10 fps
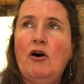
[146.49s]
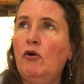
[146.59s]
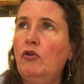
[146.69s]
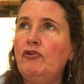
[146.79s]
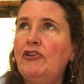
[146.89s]

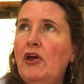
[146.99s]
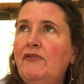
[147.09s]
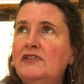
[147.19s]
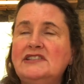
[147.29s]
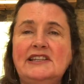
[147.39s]
on
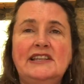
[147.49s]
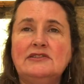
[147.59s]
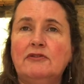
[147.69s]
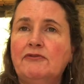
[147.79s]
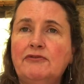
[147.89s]
surfaces,
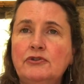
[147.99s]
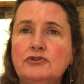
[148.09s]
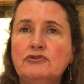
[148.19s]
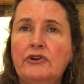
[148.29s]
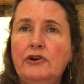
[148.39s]
on
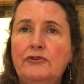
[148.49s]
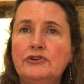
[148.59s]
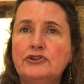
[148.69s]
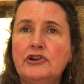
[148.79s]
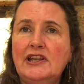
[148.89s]
fruits growing on the
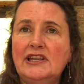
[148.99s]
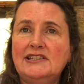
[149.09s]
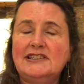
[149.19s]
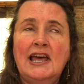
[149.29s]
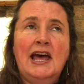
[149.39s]

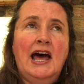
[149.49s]
trees.